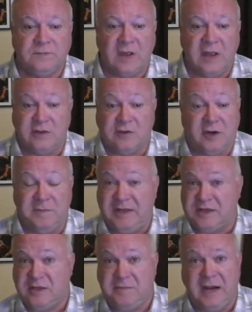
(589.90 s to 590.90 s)
is going to be
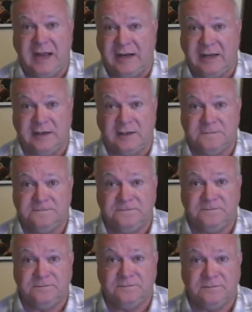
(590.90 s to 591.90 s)
assimilated.
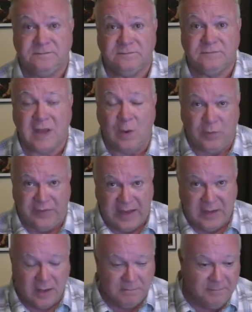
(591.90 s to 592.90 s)
And when they
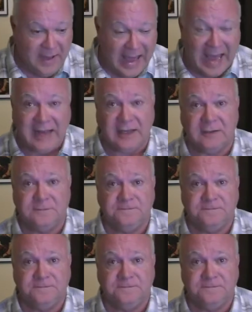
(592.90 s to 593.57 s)
come back,